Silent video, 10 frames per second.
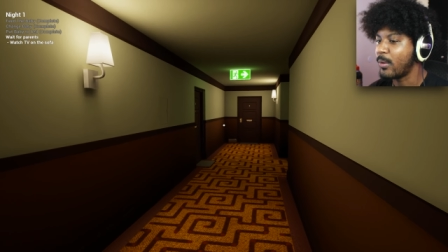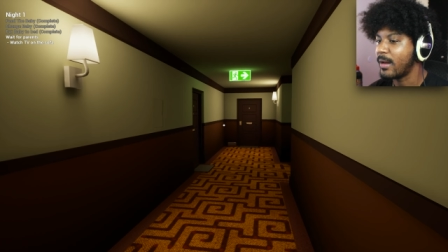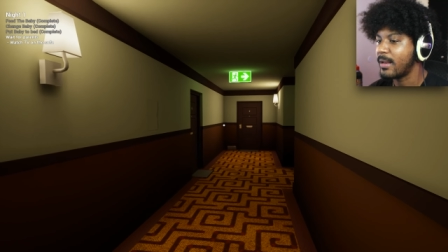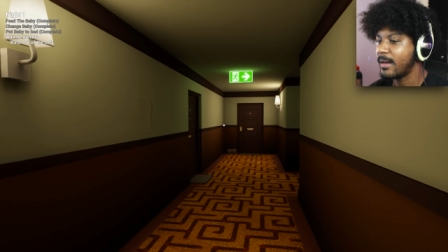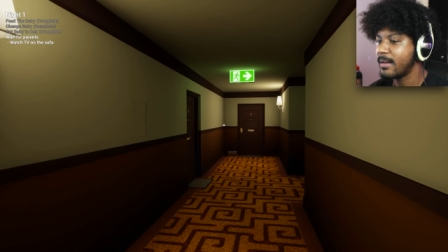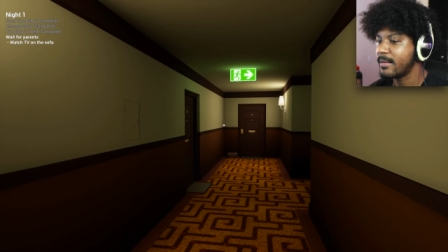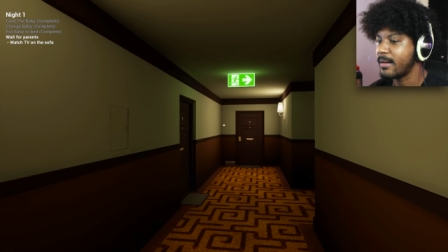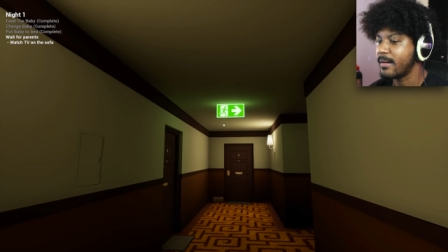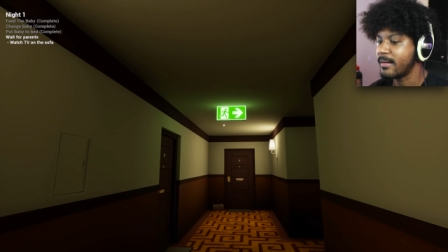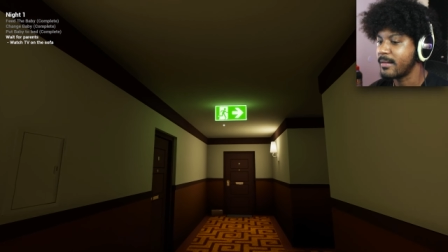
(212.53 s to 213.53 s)
I like
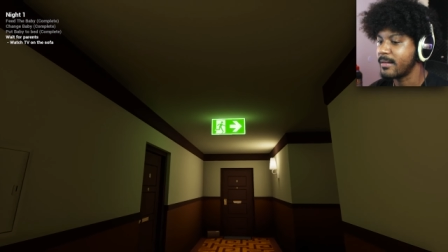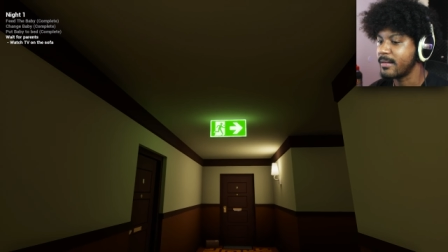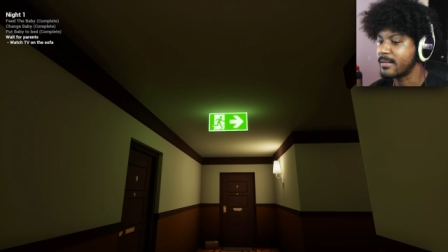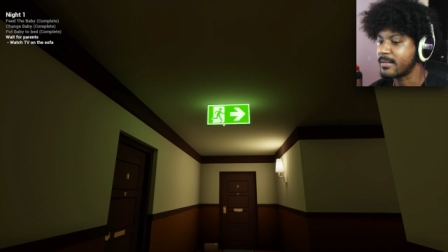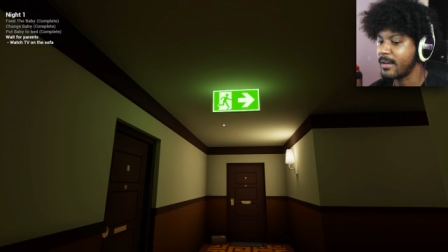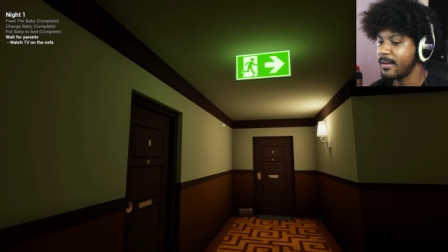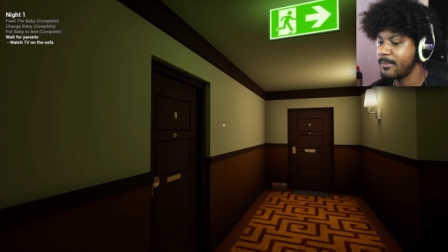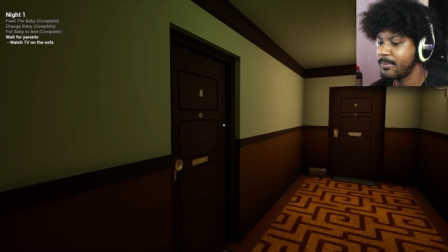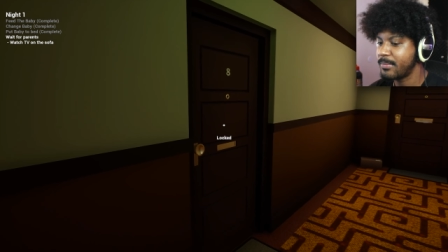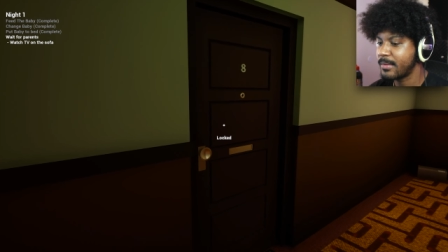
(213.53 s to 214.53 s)
that. Escape?
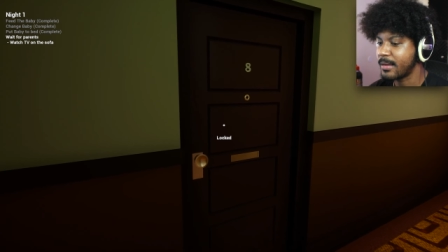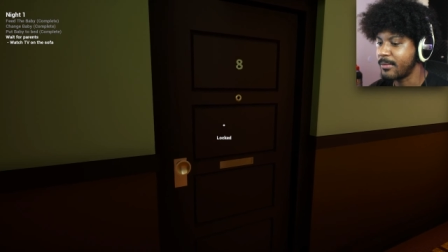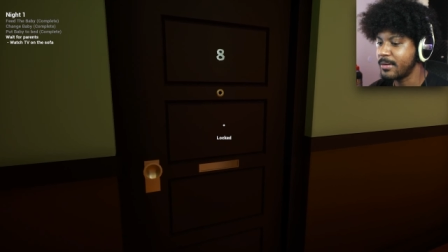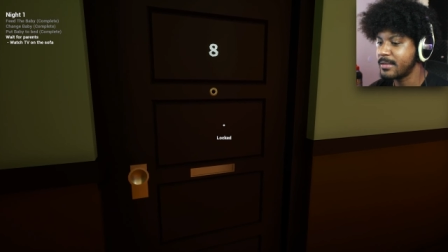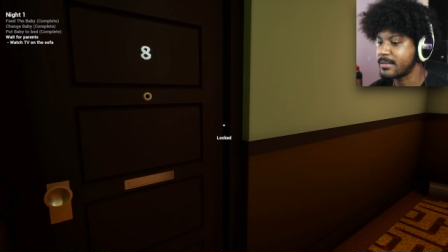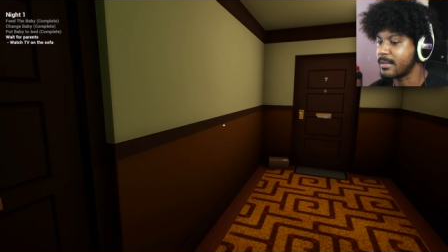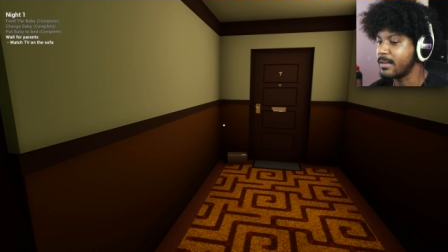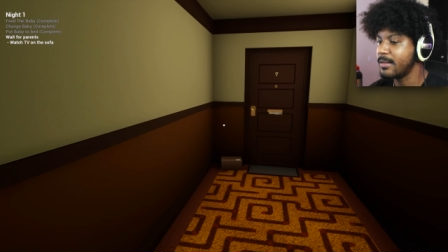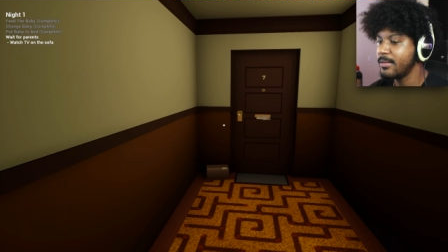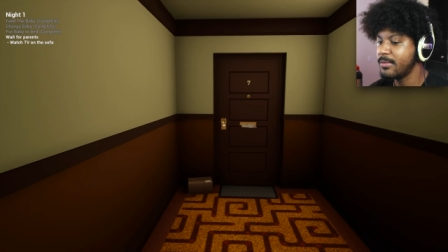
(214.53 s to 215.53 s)
Can we just
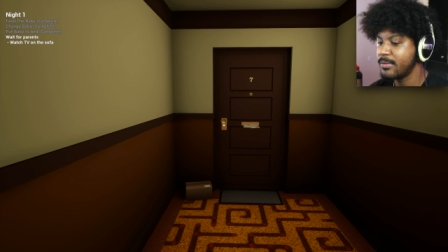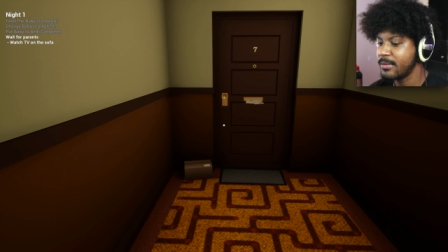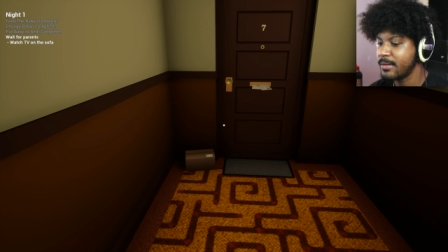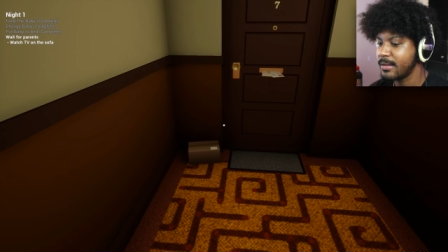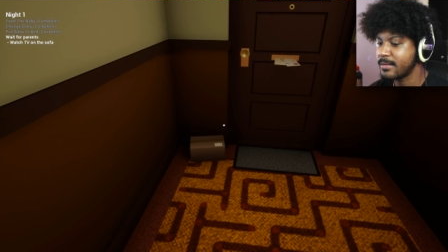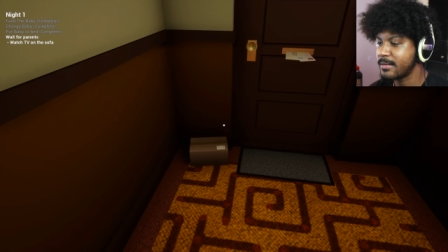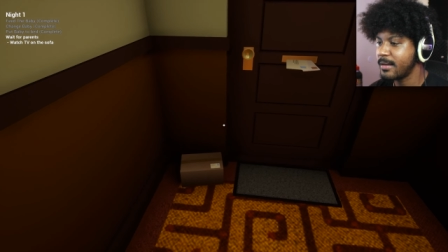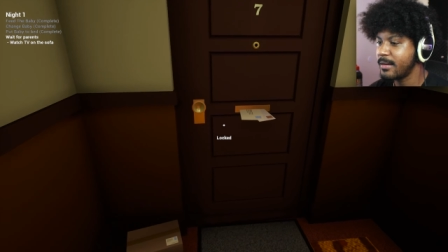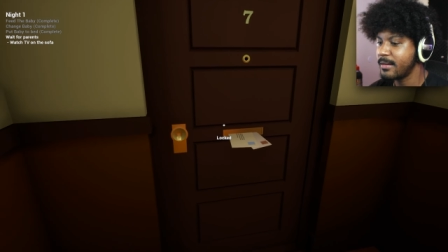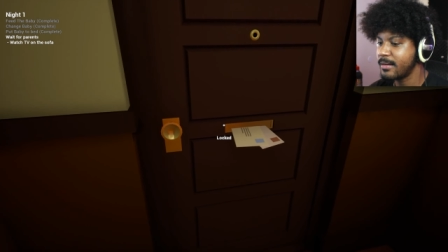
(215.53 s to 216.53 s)
leave
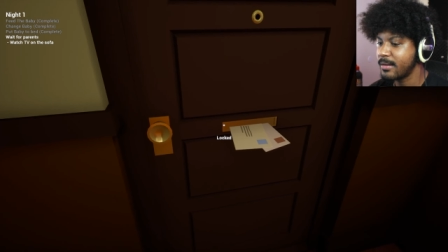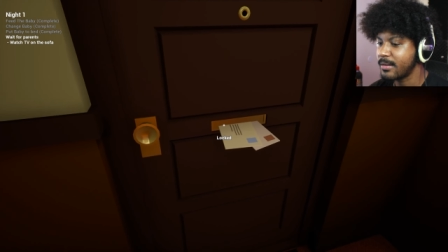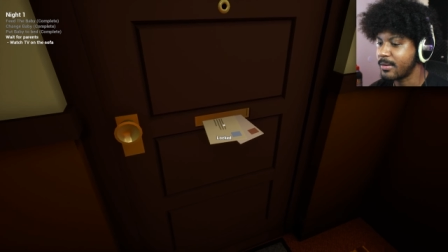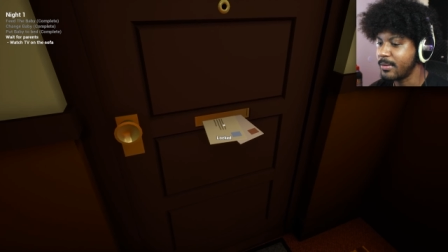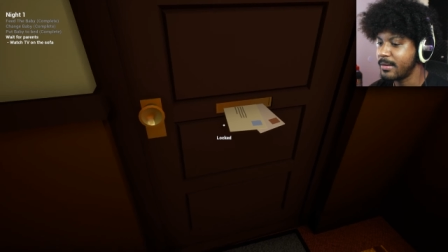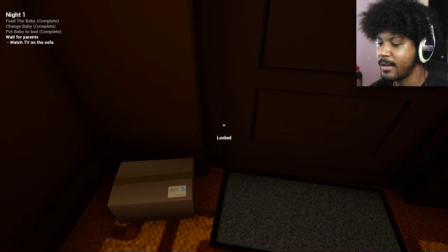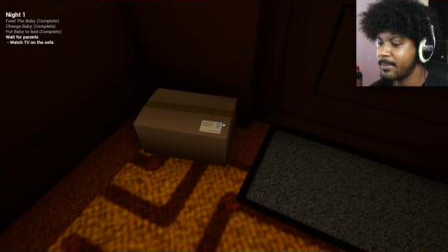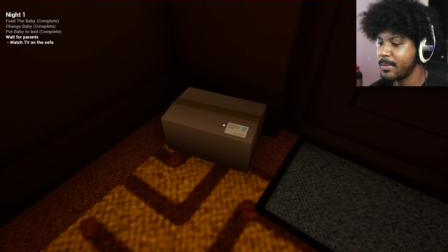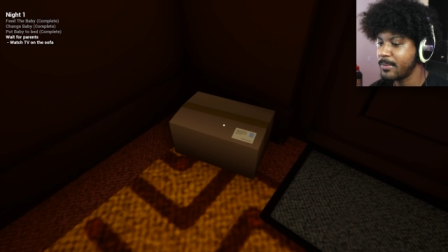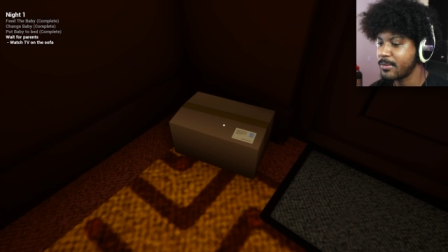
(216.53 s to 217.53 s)
instead? Can we take
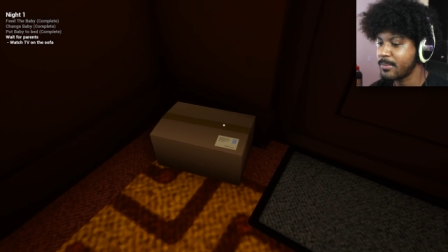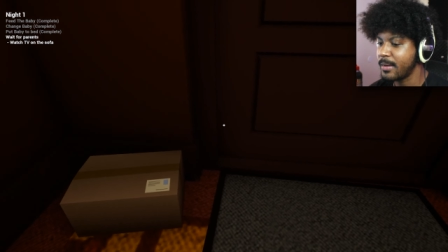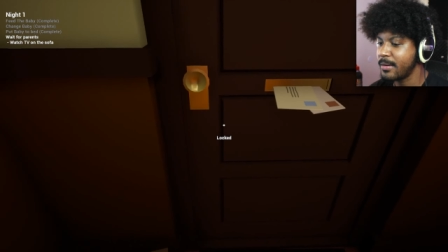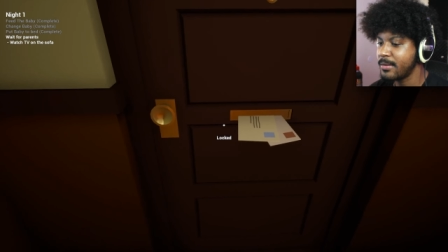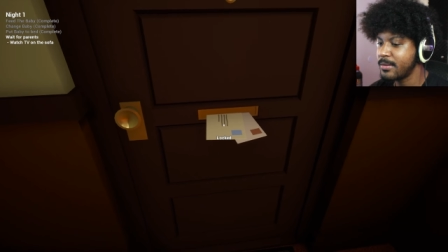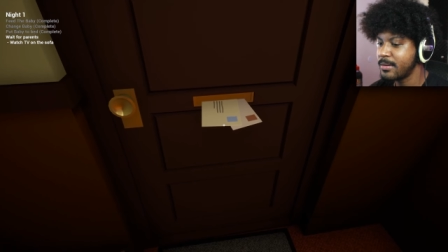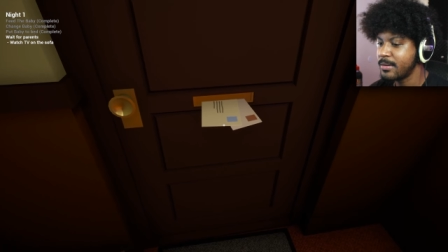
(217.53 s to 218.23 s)
people's mail?